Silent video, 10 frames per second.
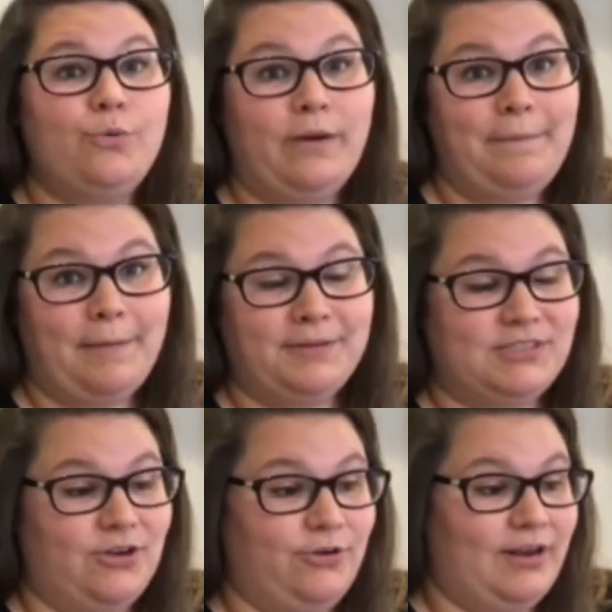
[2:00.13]
whip
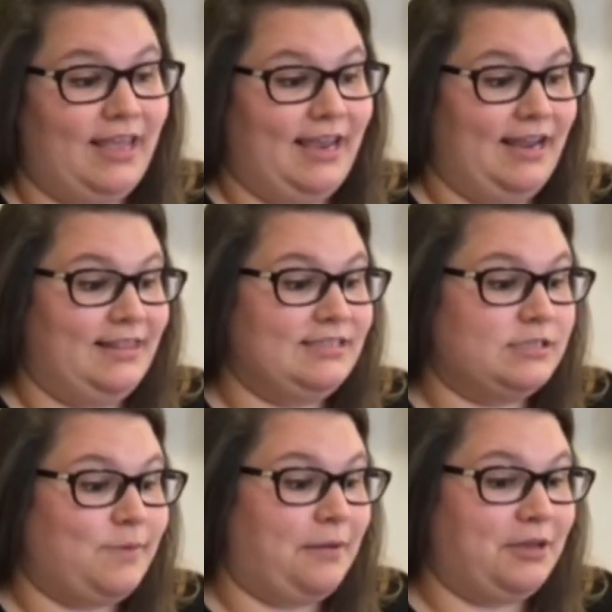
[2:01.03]
episode, and this
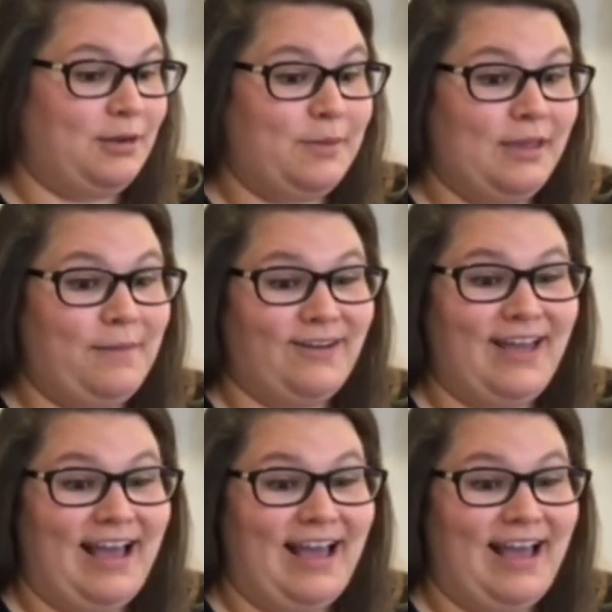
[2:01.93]
is probably going to be about a